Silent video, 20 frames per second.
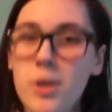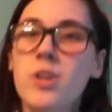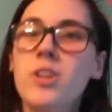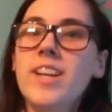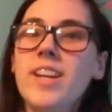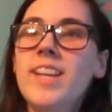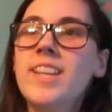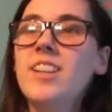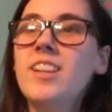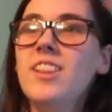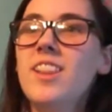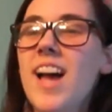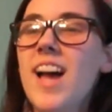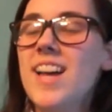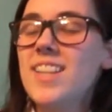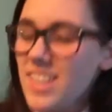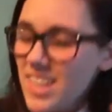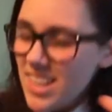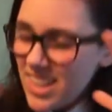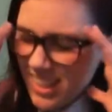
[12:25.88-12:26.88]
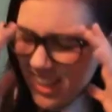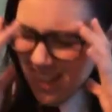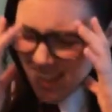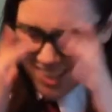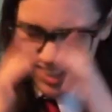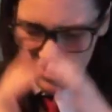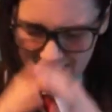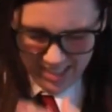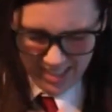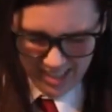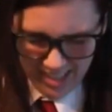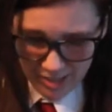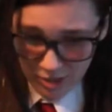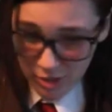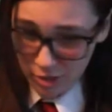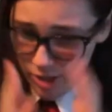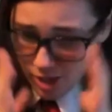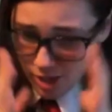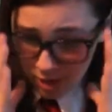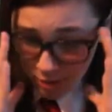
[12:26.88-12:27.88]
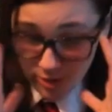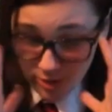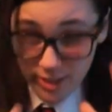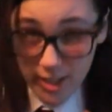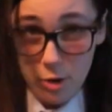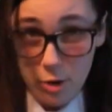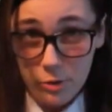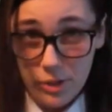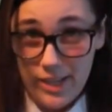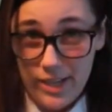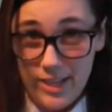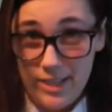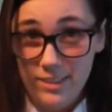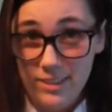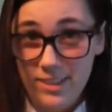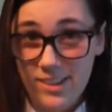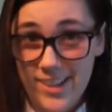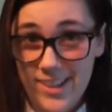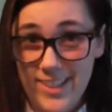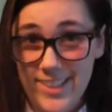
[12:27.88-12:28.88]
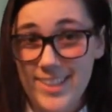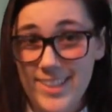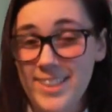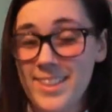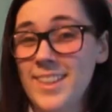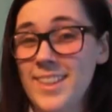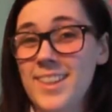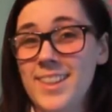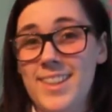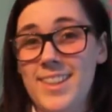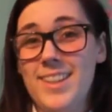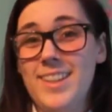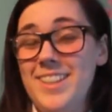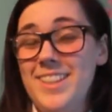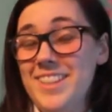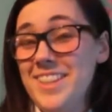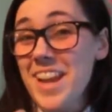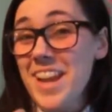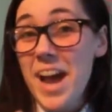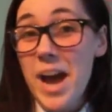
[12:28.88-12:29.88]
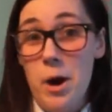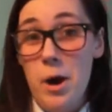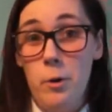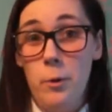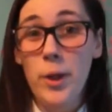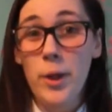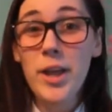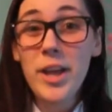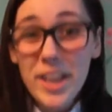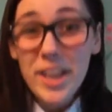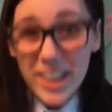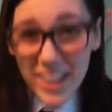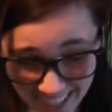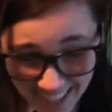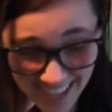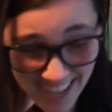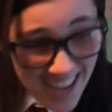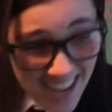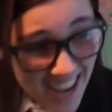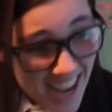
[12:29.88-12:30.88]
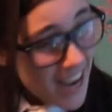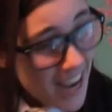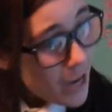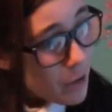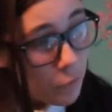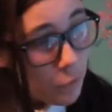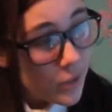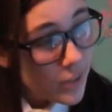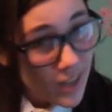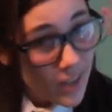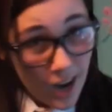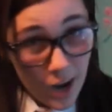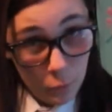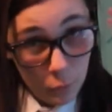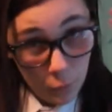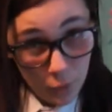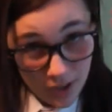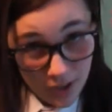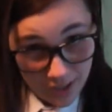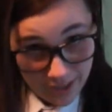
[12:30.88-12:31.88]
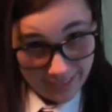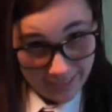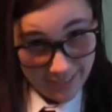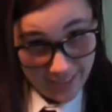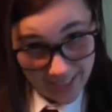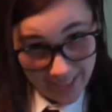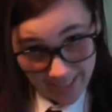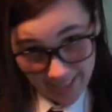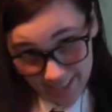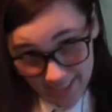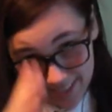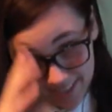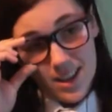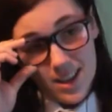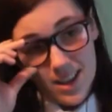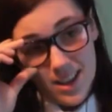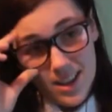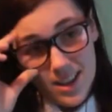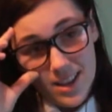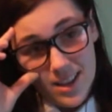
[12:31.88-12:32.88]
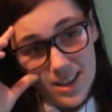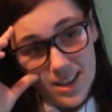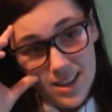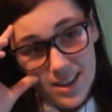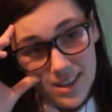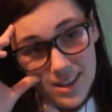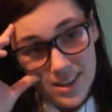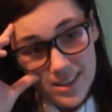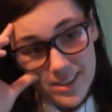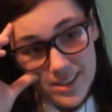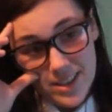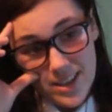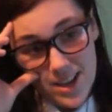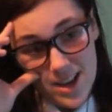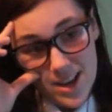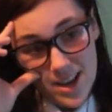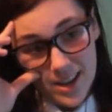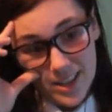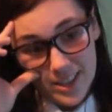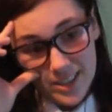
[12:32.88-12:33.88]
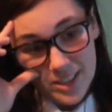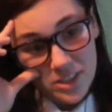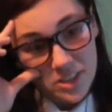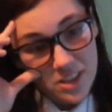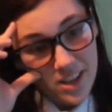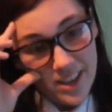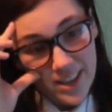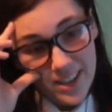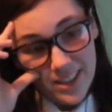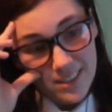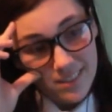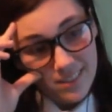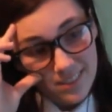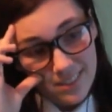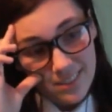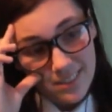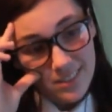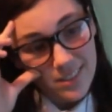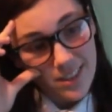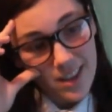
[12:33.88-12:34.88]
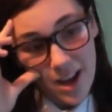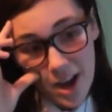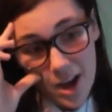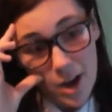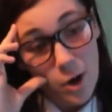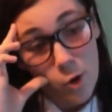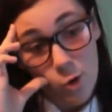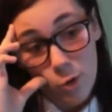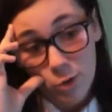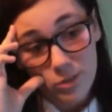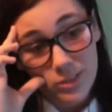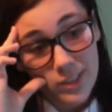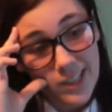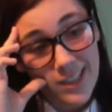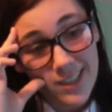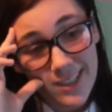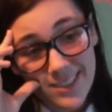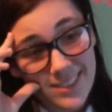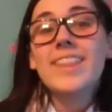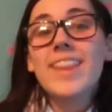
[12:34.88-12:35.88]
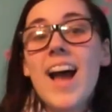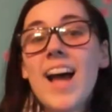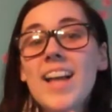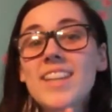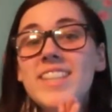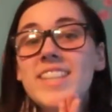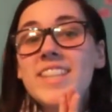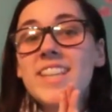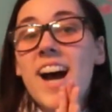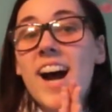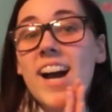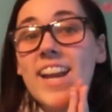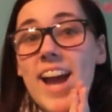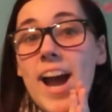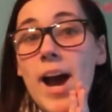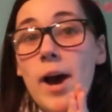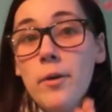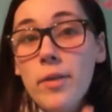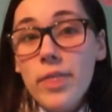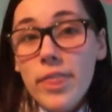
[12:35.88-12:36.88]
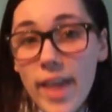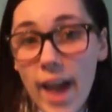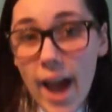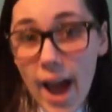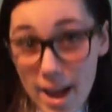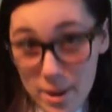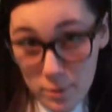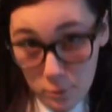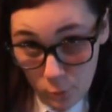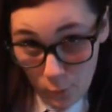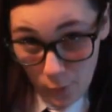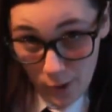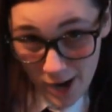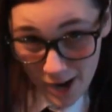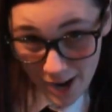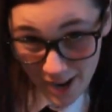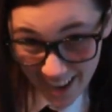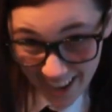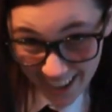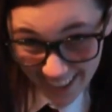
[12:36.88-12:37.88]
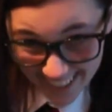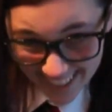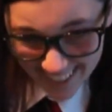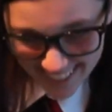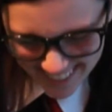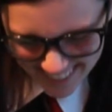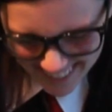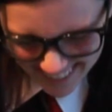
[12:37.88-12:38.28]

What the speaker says: her in class, oh gosh, no, Sony, like, no, it would not work, like, oh gosh, like, no, that's not how that works.